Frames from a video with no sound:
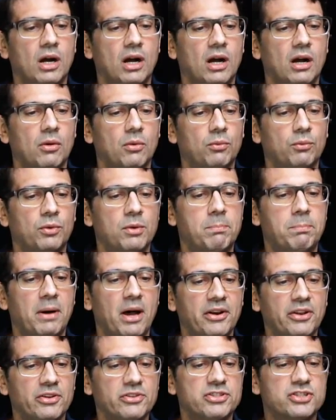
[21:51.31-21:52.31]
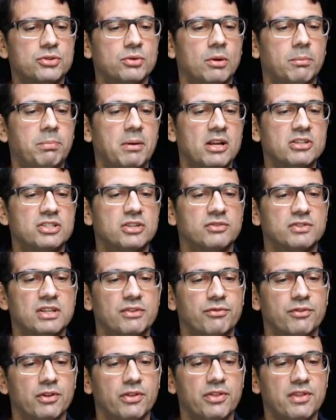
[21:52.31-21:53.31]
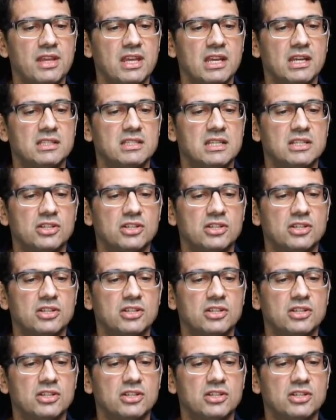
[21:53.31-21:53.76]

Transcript: rebuttals to a bunch of different things.